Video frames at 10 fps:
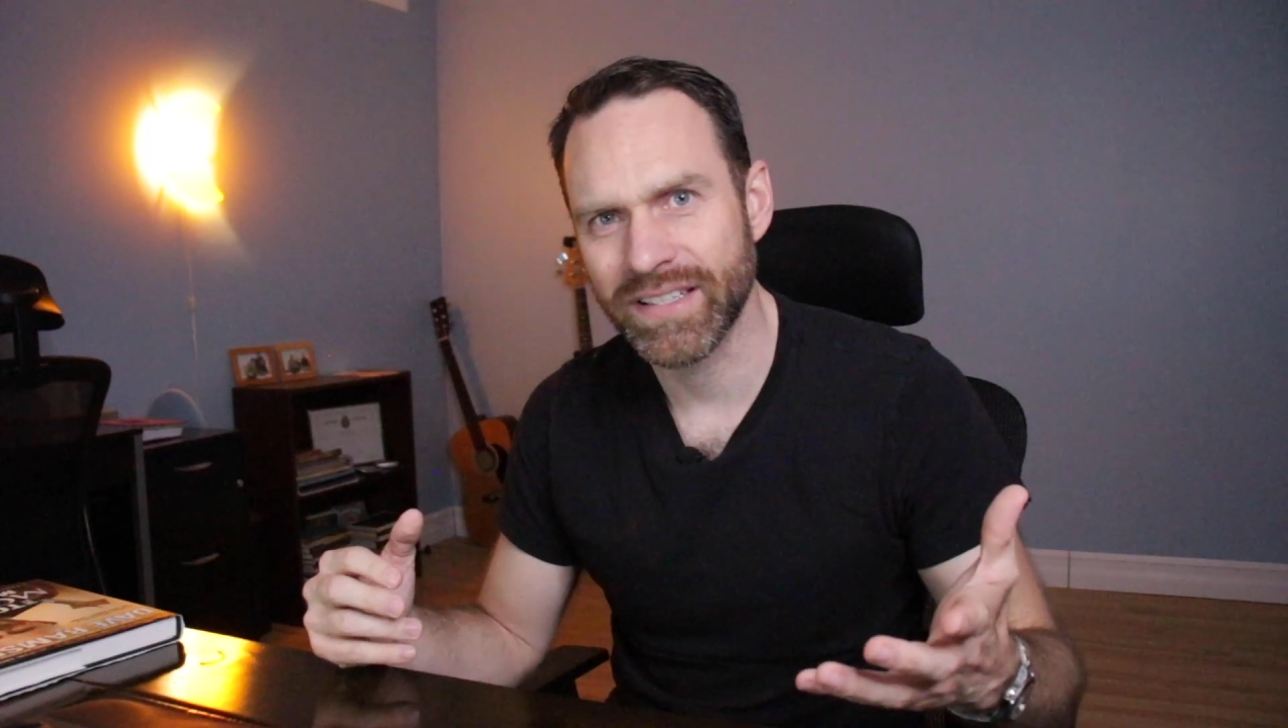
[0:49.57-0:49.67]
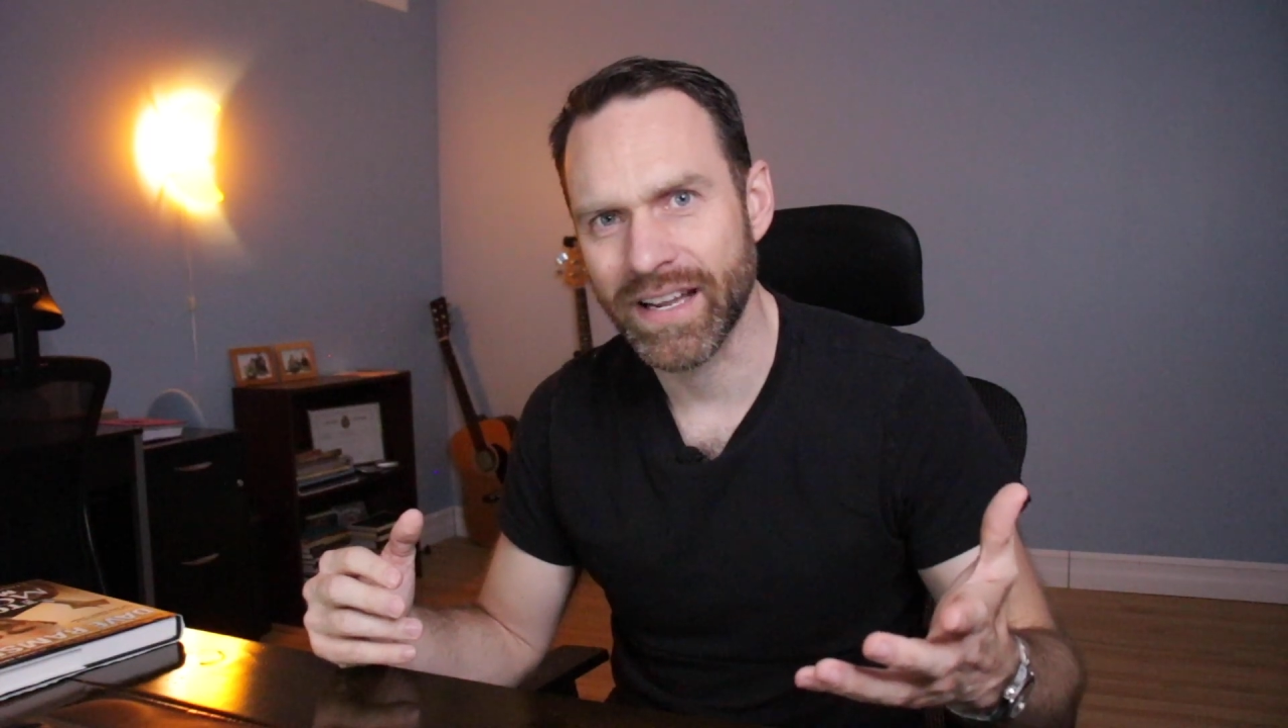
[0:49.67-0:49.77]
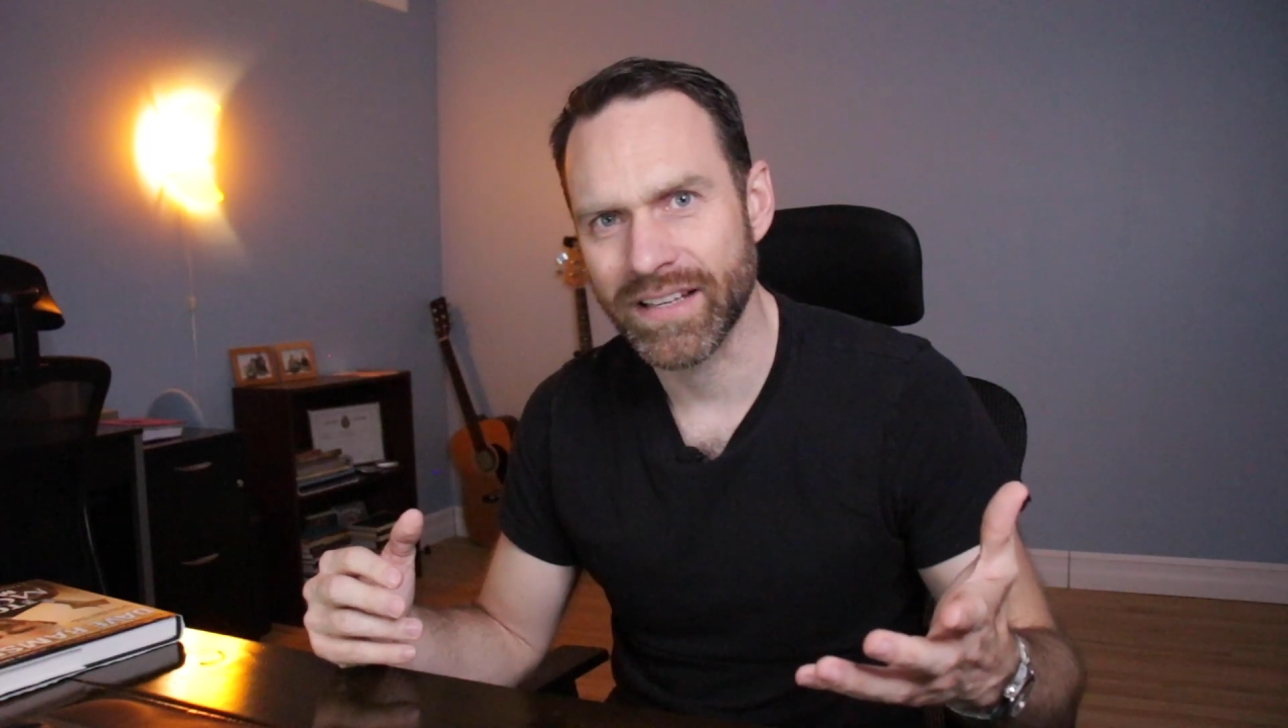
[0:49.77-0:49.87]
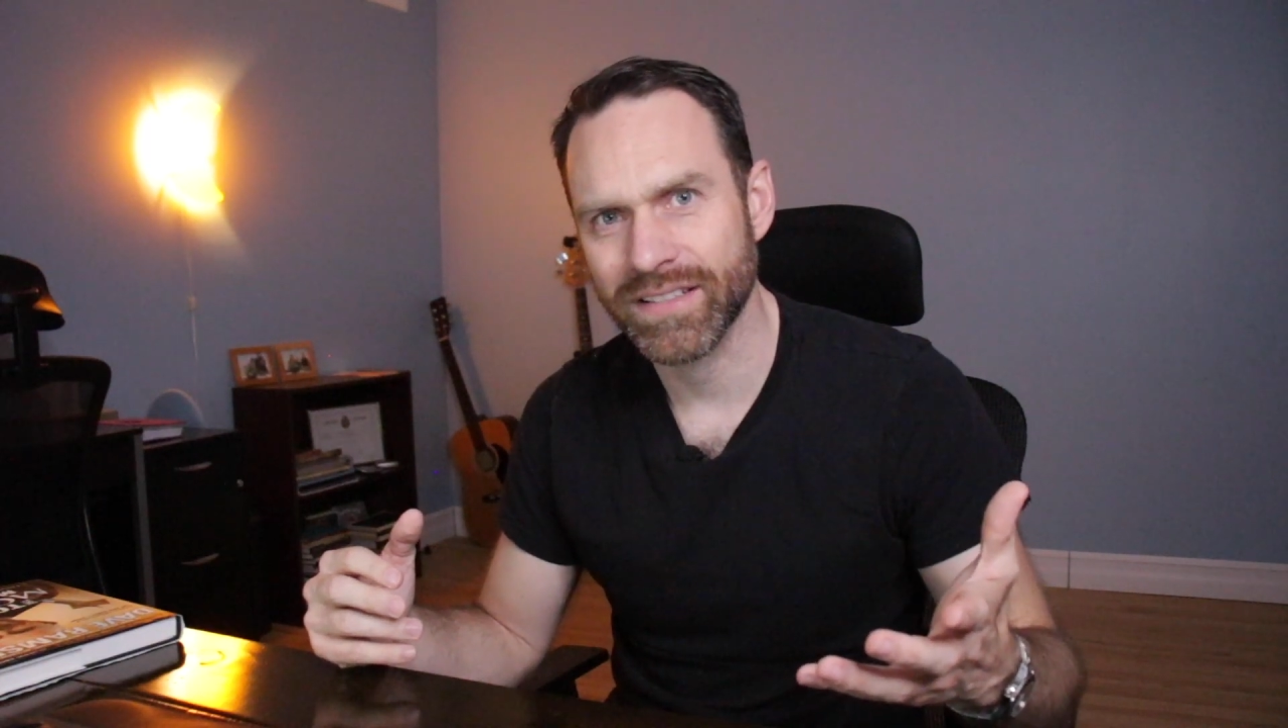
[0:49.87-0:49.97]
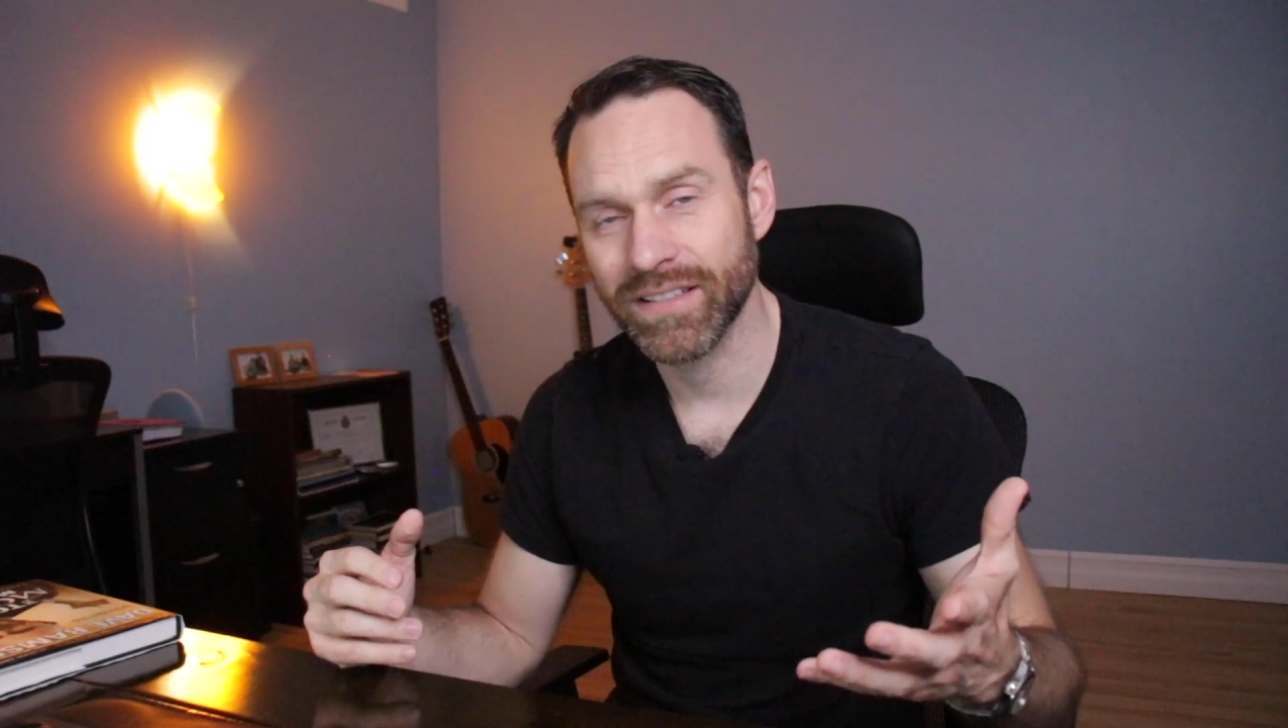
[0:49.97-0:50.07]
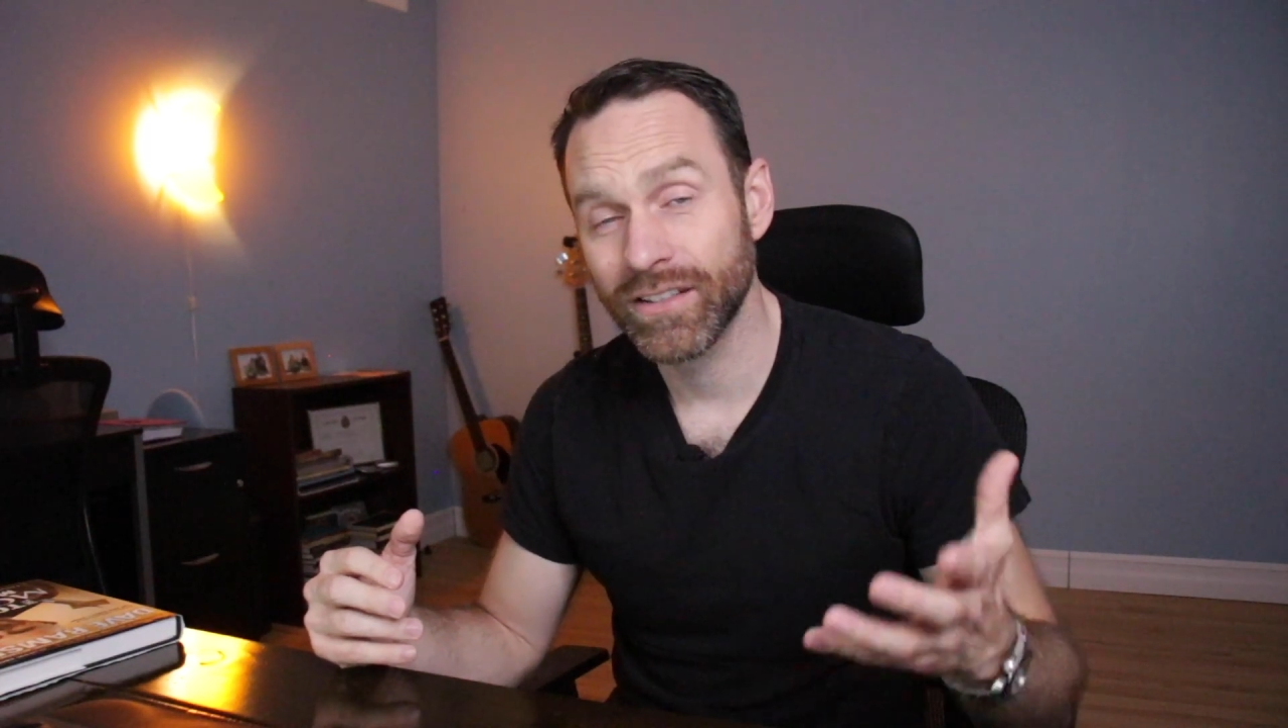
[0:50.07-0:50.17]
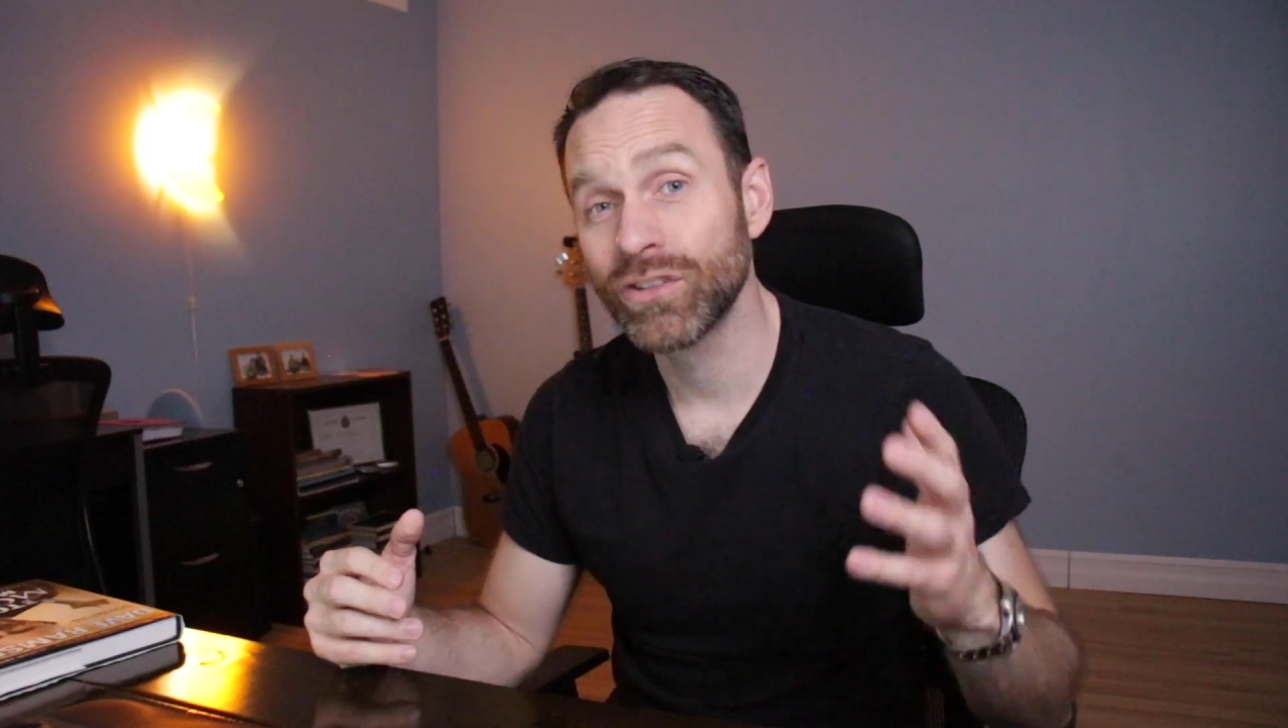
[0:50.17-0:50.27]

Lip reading: days,